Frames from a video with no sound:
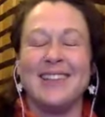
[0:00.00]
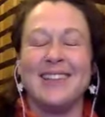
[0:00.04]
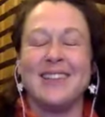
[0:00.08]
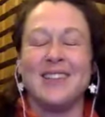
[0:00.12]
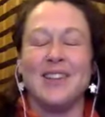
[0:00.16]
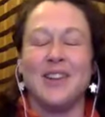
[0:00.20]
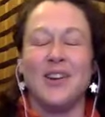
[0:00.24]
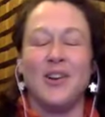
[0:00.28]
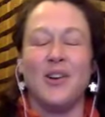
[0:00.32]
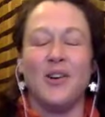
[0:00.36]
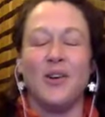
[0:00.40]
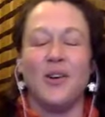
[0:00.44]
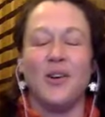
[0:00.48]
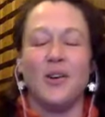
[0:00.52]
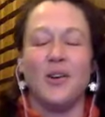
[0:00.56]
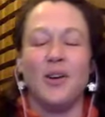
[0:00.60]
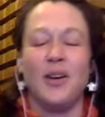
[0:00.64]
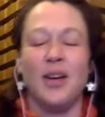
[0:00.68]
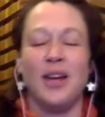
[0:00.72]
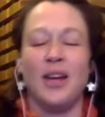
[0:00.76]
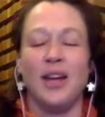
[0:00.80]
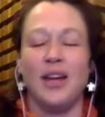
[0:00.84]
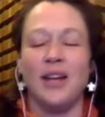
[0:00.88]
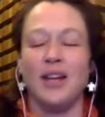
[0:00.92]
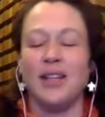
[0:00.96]
So
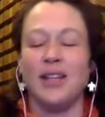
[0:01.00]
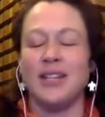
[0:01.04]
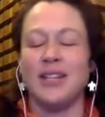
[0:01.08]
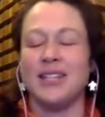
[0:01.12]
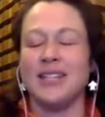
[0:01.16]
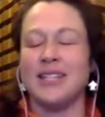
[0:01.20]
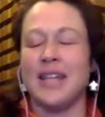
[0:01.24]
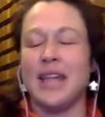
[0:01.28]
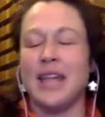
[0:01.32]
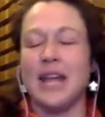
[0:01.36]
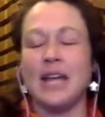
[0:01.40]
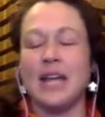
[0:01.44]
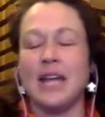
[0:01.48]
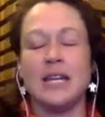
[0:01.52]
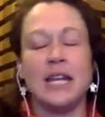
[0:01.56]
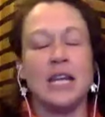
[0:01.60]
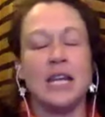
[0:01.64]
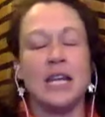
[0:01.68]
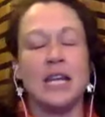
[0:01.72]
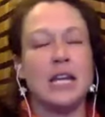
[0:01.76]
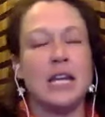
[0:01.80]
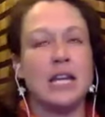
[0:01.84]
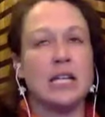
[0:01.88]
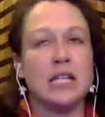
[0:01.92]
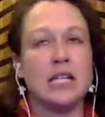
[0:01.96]

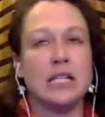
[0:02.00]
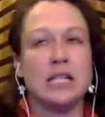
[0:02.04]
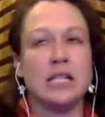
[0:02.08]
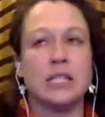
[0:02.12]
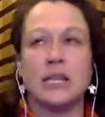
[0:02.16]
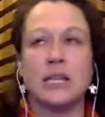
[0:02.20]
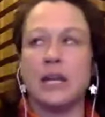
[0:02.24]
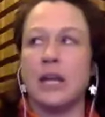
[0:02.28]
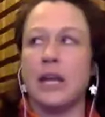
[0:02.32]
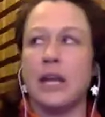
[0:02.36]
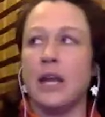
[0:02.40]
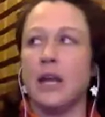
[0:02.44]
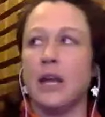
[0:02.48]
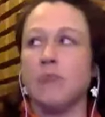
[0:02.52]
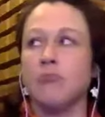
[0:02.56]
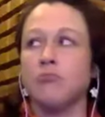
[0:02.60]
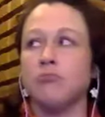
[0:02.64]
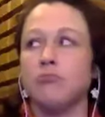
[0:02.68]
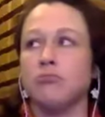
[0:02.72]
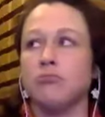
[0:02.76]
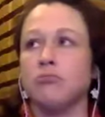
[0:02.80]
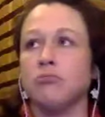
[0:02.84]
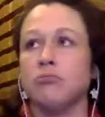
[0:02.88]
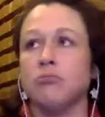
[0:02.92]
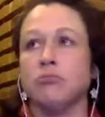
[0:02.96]
standing,
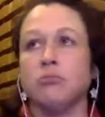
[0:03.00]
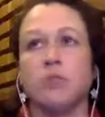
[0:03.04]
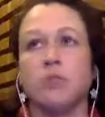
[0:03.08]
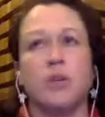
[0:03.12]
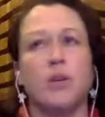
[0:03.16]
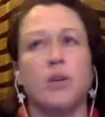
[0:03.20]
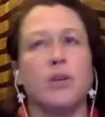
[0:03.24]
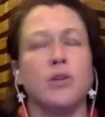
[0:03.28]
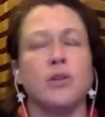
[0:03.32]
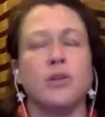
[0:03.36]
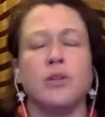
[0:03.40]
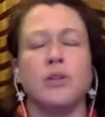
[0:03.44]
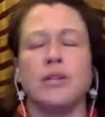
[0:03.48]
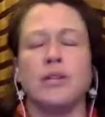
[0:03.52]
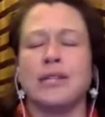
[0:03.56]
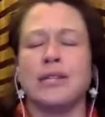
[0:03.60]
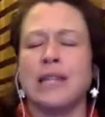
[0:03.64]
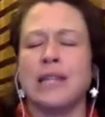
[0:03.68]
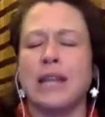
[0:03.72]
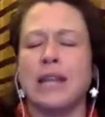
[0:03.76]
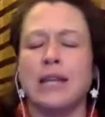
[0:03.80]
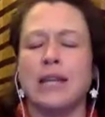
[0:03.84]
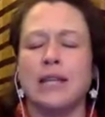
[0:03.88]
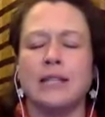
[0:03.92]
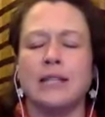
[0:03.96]
sitting, you could do this
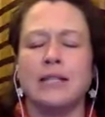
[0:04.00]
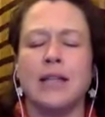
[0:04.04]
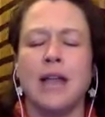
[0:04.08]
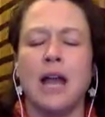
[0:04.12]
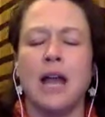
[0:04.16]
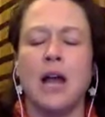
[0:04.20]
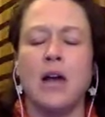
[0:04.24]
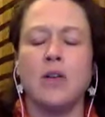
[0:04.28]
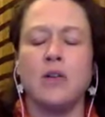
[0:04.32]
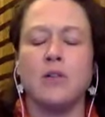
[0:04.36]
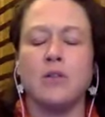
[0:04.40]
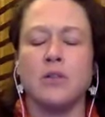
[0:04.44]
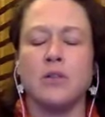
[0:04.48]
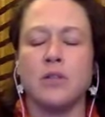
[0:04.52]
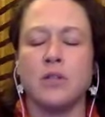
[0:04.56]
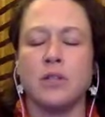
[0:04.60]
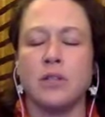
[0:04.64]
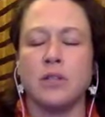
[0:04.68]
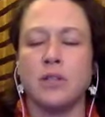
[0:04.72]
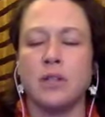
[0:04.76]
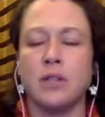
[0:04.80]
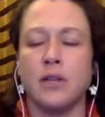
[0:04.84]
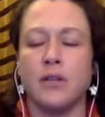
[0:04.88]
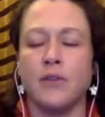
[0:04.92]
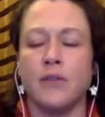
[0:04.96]
laying down,
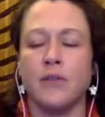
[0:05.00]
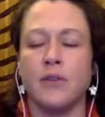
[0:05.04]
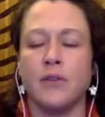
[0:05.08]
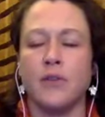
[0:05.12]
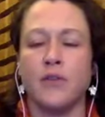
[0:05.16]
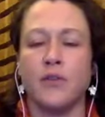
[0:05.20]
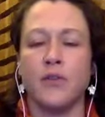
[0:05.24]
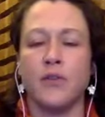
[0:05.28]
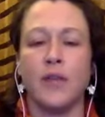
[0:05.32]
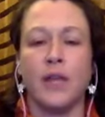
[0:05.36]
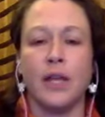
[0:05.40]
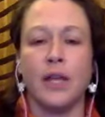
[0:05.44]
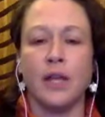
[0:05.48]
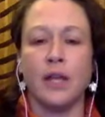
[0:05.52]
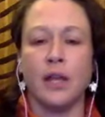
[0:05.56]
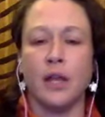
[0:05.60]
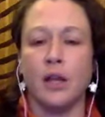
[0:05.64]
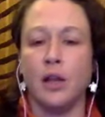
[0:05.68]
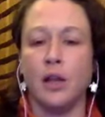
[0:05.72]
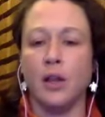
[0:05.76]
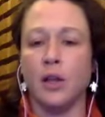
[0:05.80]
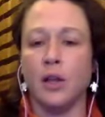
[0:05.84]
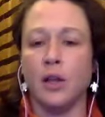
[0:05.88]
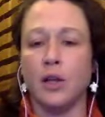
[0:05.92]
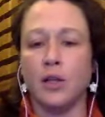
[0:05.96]
just if you're feeling
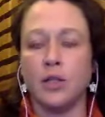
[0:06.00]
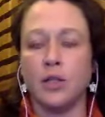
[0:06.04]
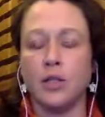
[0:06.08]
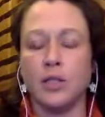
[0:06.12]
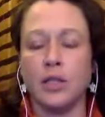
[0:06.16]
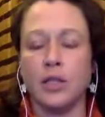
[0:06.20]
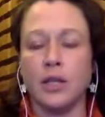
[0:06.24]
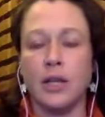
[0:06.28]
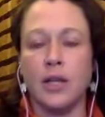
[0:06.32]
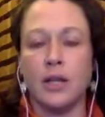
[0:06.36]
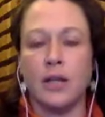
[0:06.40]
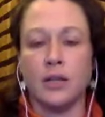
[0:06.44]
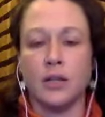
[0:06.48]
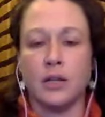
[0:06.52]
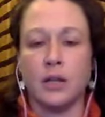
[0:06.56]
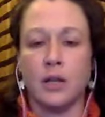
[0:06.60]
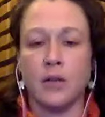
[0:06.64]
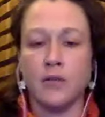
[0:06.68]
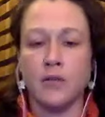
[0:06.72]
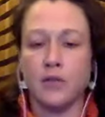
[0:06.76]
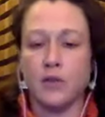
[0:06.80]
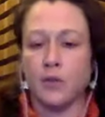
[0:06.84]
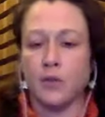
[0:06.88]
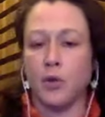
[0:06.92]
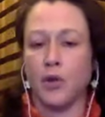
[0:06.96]
alert and
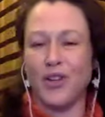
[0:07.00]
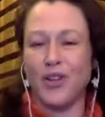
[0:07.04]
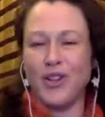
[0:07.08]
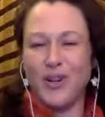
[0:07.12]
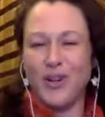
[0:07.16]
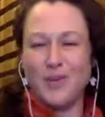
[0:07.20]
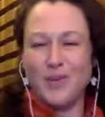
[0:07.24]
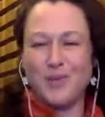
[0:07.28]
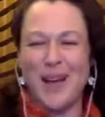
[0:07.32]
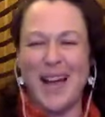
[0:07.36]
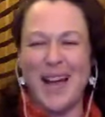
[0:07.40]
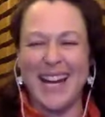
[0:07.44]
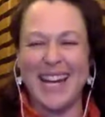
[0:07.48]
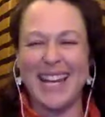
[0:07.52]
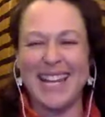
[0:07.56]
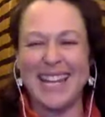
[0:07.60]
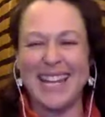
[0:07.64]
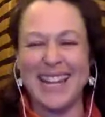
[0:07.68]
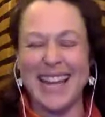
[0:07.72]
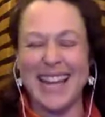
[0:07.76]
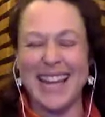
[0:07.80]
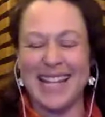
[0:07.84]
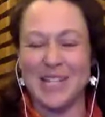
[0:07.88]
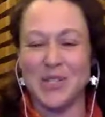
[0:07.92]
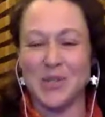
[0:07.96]
comfortable in your
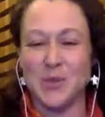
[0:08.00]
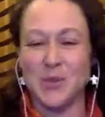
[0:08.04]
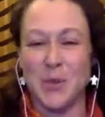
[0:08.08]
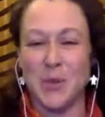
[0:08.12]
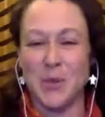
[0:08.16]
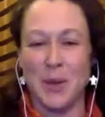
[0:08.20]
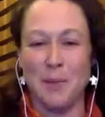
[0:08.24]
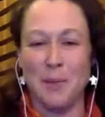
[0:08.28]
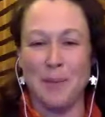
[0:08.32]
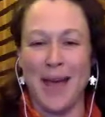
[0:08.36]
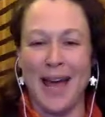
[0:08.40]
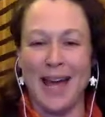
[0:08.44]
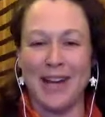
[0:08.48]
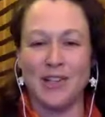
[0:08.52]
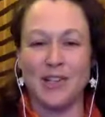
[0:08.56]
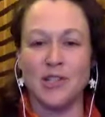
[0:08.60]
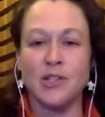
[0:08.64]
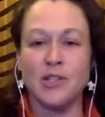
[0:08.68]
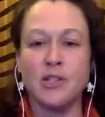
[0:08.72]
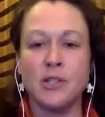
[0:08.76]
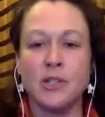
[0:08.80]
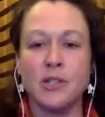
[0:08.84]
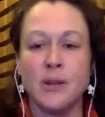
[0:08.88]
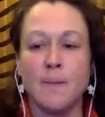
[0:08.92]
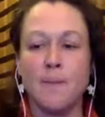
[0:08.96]
body, that's what
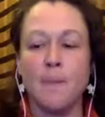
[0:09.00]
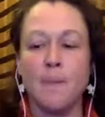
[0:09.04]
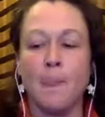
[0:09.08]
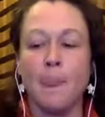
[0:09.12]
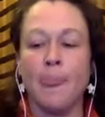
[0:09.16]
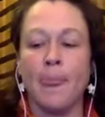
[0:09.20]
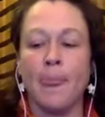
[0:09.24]
matters.